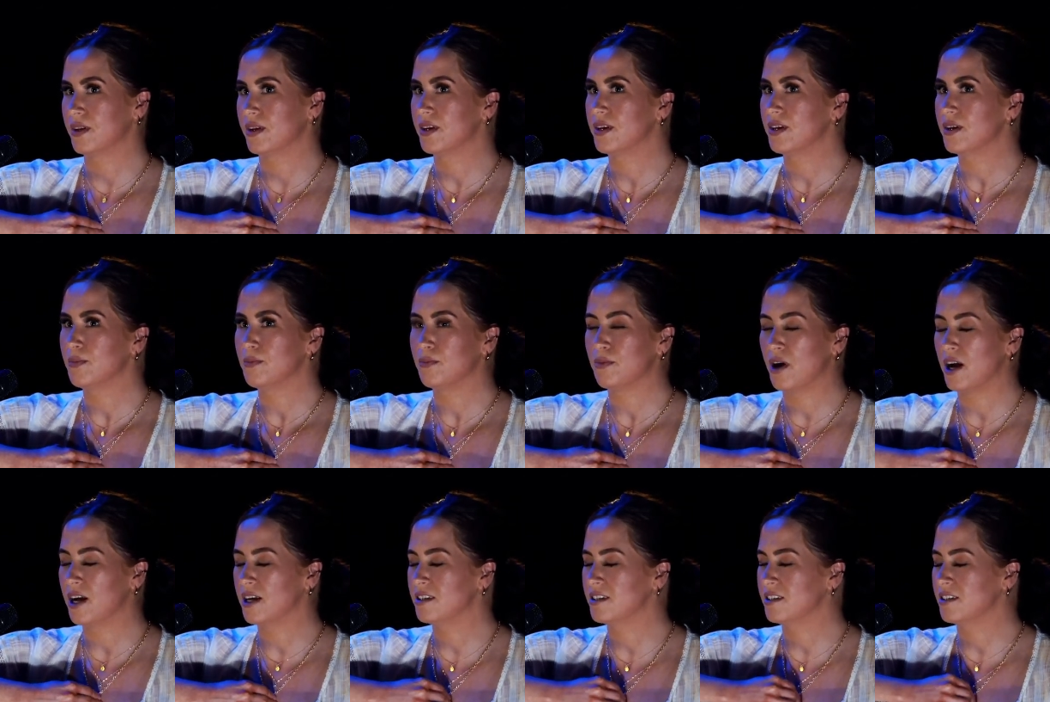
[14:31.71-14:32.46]

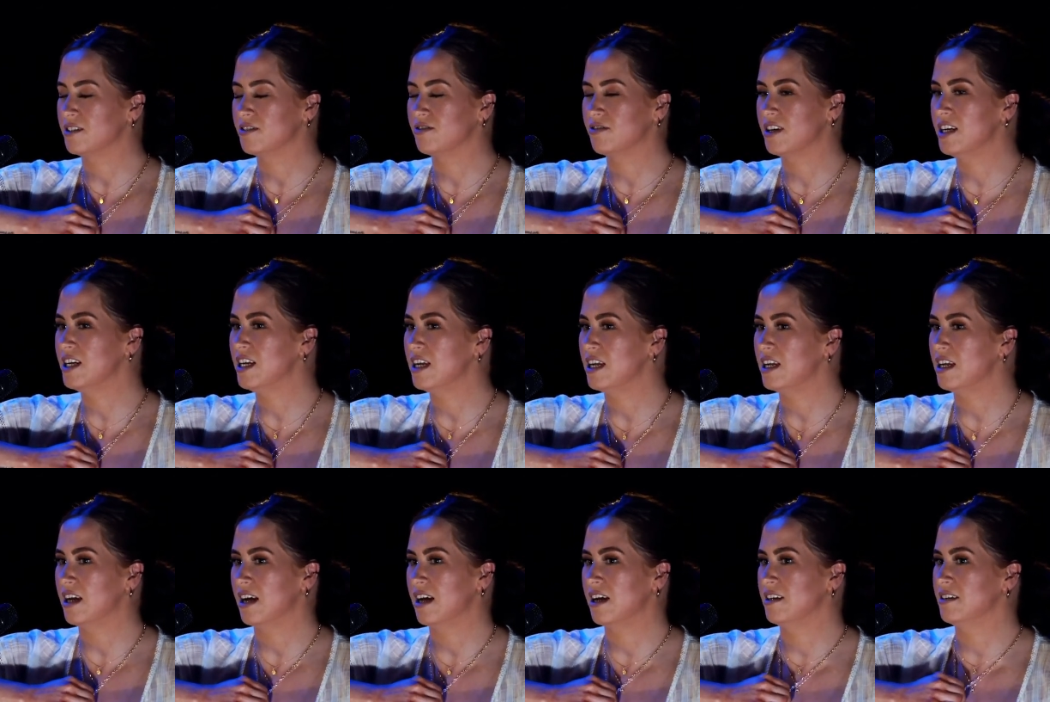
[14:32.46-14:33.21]
practiced really,
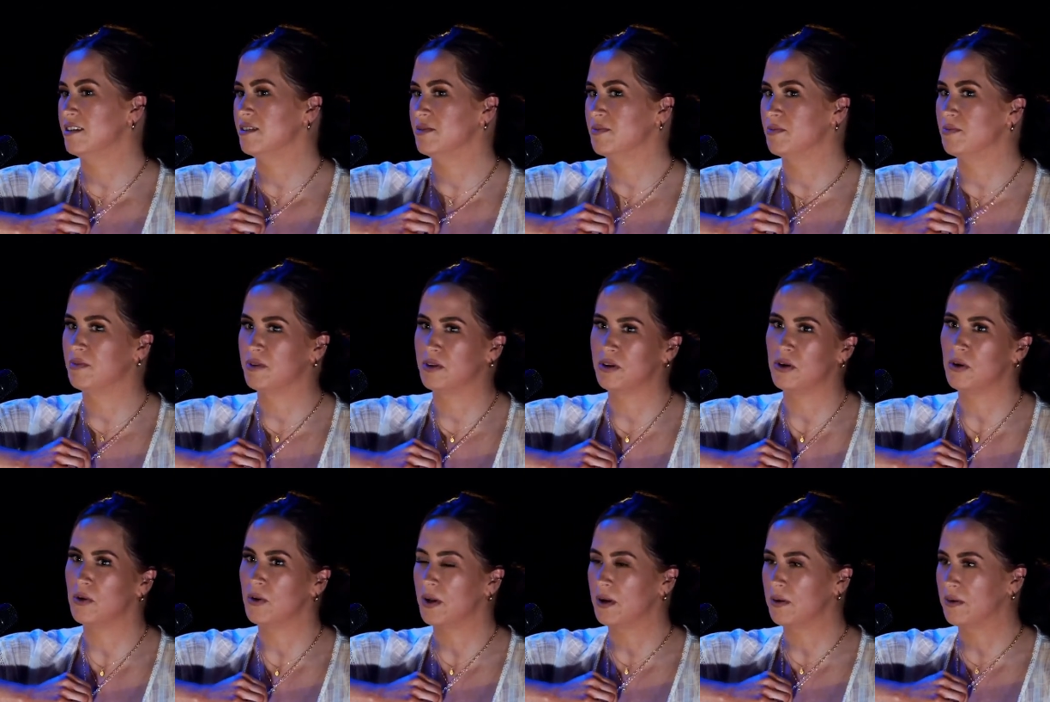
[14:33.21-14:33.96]
and been
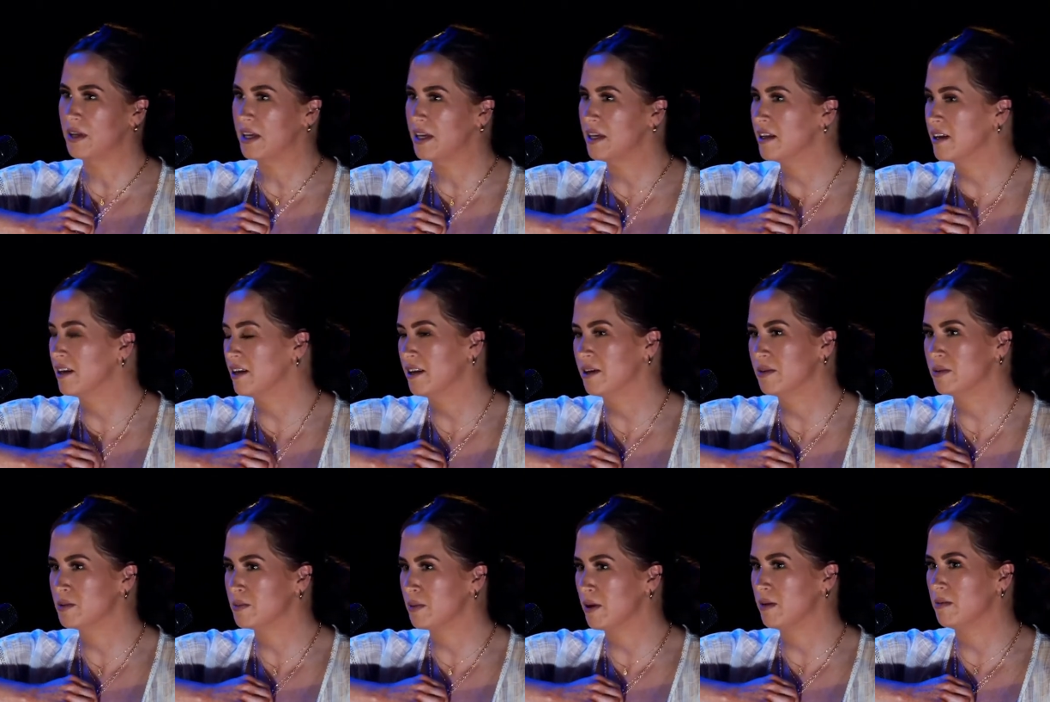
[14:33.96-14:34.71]
going out gigging, and I
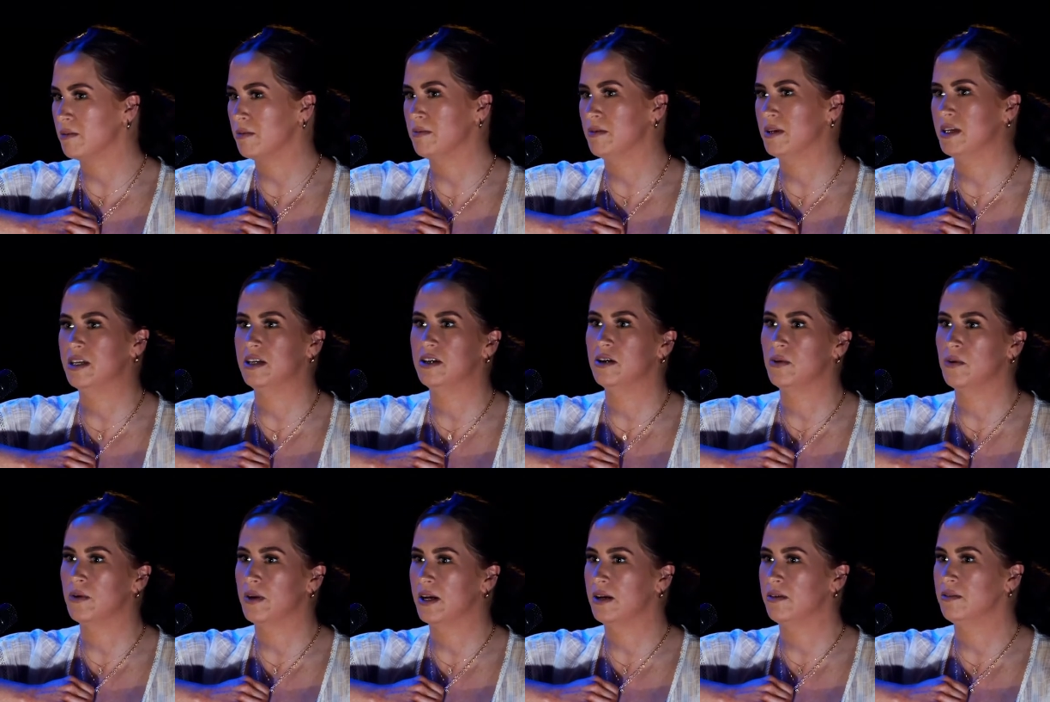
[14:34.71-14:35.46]
was probably
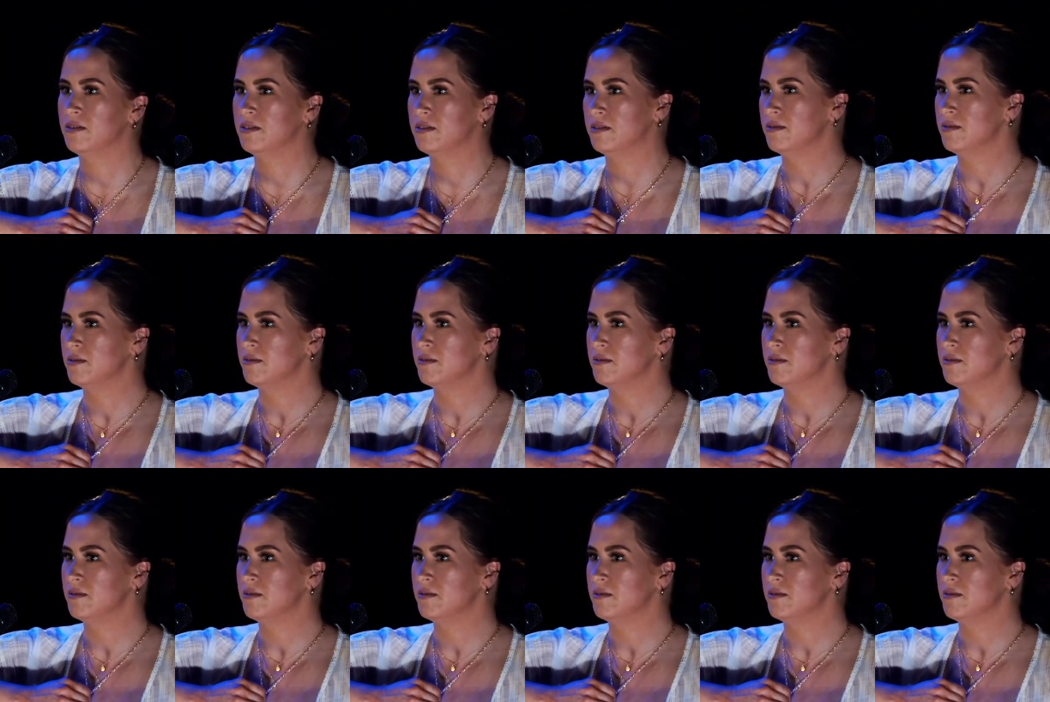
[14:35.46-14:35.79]
going out and